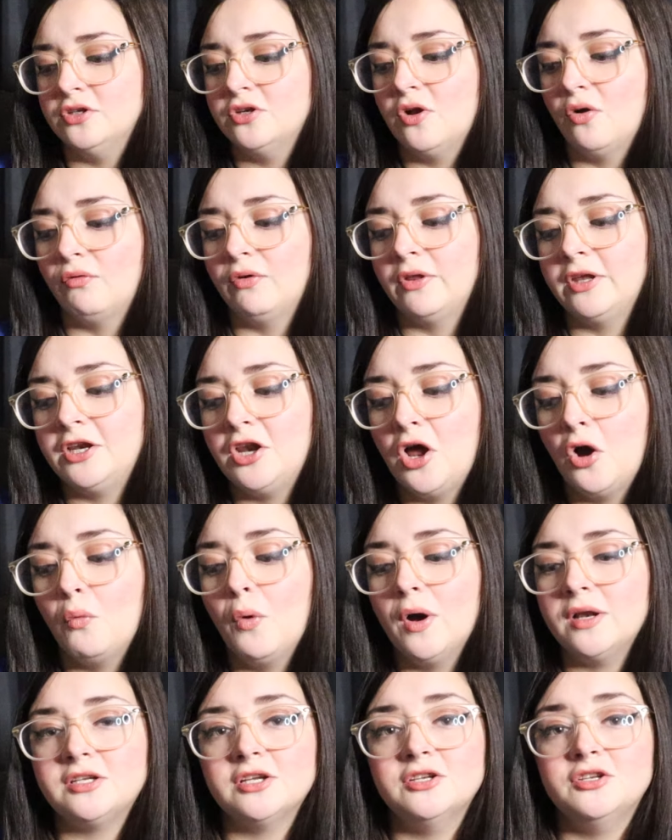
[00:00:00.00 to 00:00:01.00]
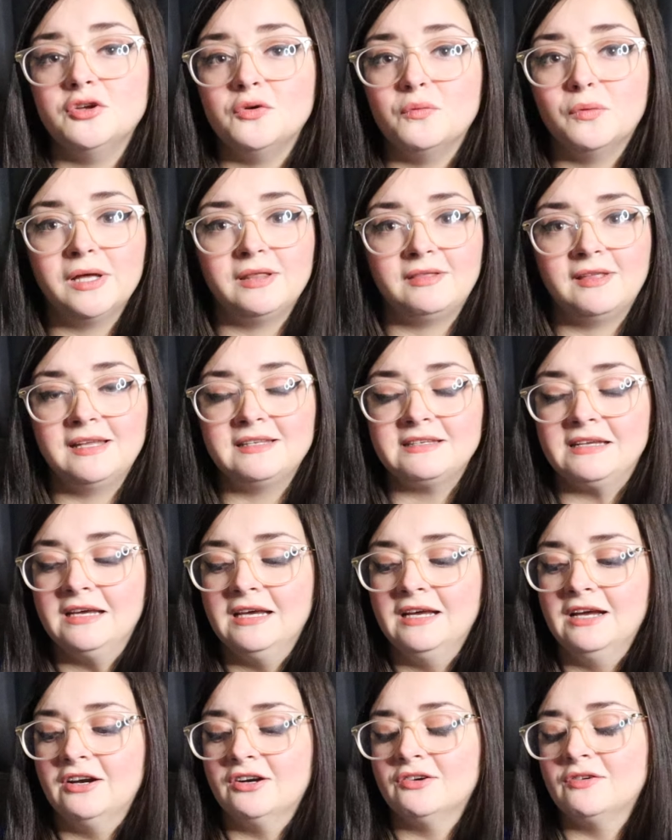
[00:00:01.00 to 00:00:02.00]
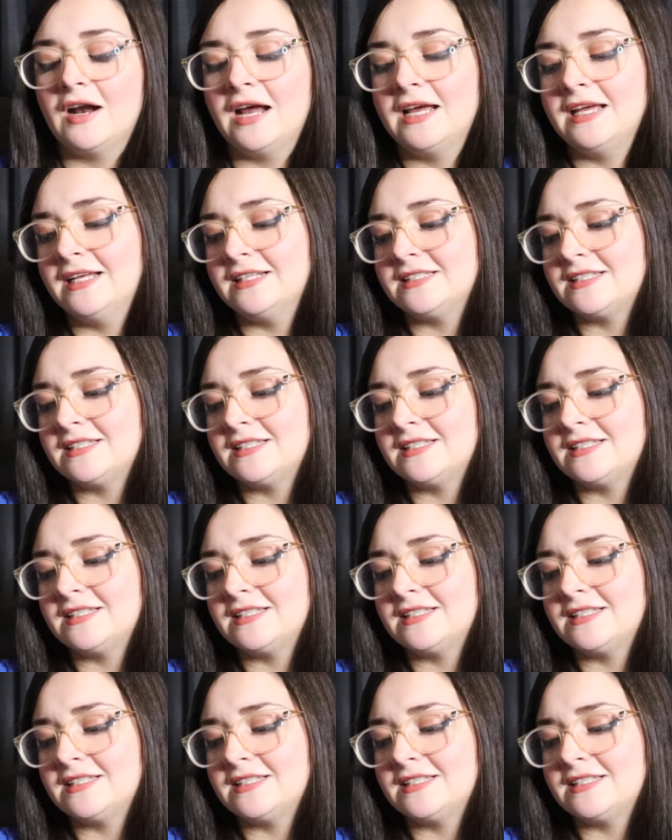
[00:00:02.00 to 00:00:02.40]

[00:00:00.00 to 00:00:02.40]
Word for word: You don't really know what to do with it, right?